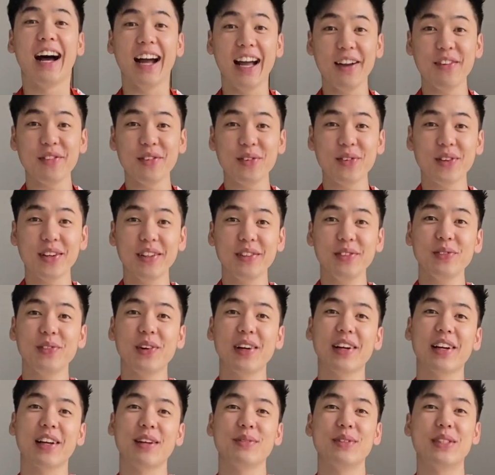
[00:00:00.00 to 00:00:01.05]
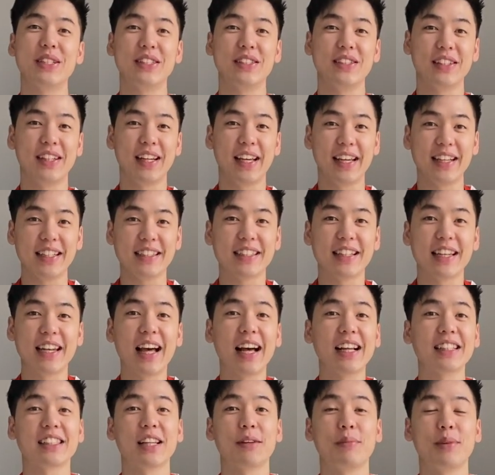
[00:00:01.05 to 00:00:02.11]
Hi everyone, welcome to today's
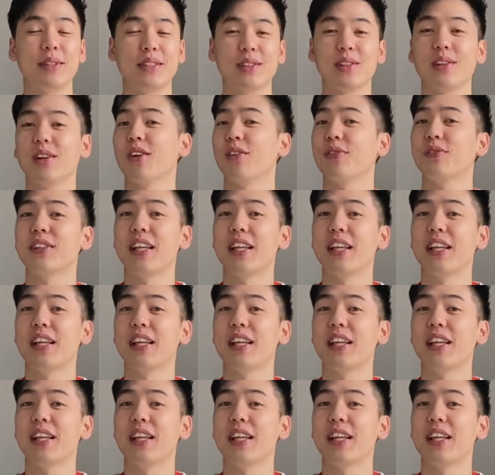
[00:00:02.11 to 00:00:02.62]
last episode of